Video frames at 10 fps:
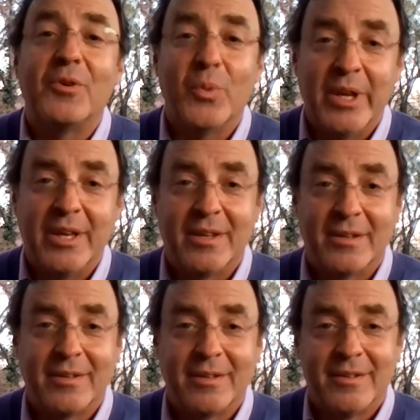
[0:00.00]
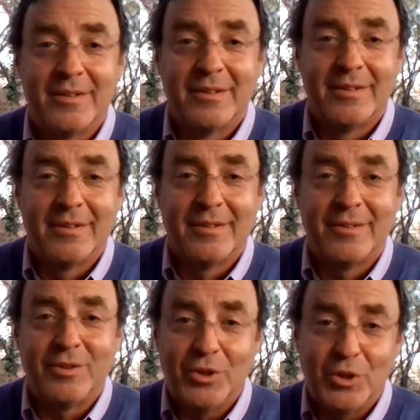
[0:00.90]
week
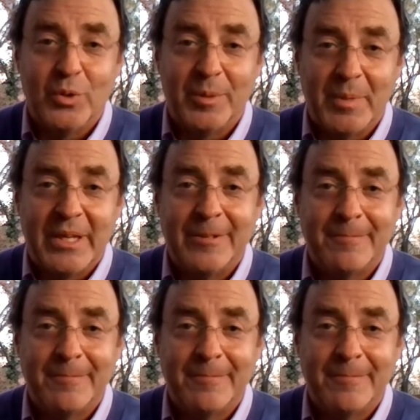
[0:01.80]
to you and me.